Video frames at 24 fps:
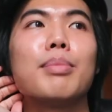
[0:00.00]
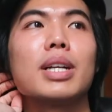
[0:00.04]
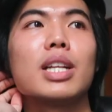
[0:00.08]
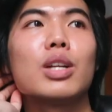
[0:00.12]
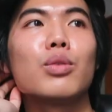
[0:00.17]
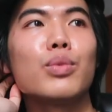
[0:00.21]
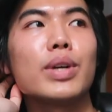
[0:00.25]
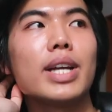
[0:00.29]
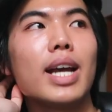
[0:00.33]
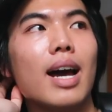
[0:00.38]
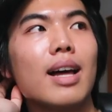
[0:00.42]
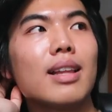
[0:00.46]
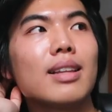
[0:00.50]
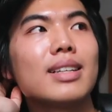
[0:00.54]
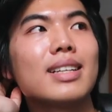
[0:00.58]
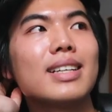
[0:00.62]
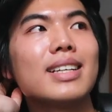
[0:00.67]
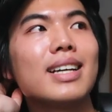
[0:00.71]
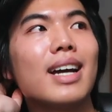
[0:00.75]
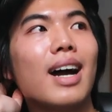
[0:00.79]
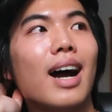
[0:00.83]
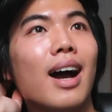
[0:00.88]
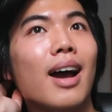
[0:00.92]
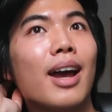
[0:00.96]
But in
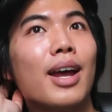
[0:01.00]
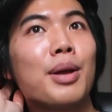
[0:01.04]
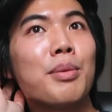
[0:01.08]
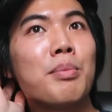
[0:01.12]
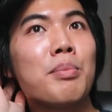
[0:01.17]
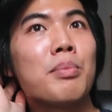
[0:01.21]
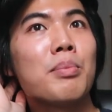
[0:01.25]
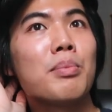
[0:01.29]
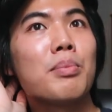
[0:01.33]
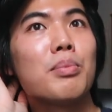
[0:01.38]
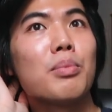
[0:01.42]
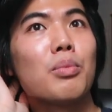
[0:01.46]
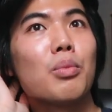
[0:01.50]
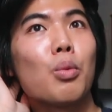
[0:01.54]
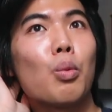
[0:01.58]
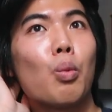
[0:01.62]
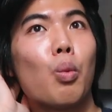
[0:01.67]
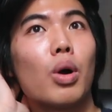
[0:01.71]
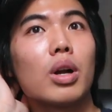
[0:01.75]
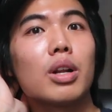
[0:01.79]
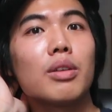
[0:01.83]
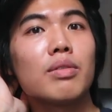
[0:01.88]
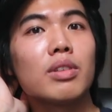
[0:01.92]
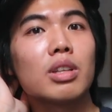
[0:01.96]
reality, I'm
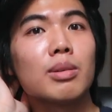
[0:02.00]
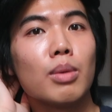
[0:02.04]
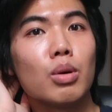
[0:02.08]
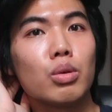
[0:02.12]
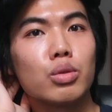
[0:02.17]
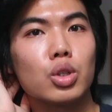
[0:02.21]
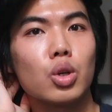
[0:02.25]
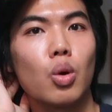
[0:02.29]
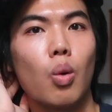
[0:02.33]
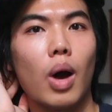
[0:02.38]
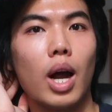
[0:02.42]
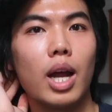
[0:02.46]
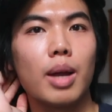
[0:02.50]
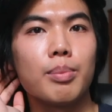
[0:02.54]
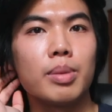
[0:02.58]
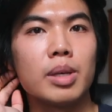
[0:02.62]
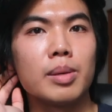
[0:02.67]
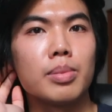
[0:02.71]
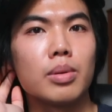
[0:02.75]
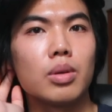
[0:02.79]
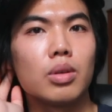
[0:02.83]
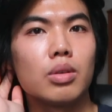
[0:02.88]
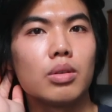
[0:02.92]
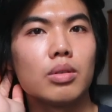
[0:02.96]
one of the most quiet
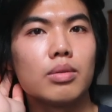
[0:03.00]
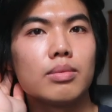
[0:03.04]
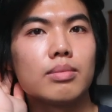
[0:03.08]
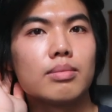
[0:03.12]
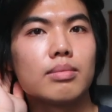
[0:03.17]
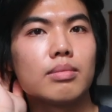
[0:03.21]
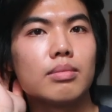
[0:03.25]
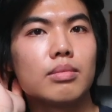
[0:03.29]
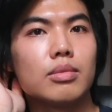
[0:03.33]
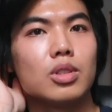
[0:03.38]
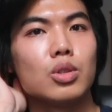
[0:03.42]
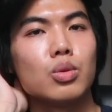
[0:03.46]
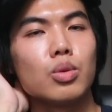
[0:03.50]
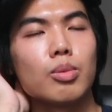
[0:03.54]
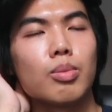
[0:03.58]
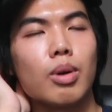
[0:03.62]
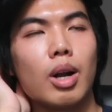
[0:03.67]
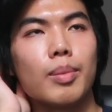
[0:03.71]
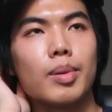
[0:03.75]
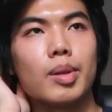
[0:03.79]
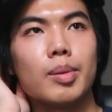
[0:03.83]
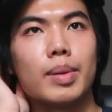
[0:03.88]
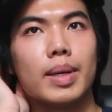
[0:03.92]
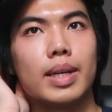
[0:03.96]
people you would
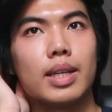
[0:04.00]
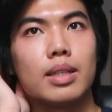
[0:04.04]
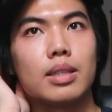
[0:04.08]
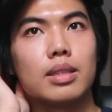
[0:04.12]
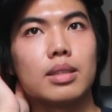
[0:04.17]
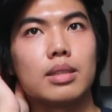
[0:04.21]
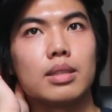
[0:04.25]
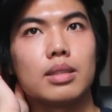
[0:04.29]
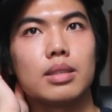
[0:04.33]
probably meet.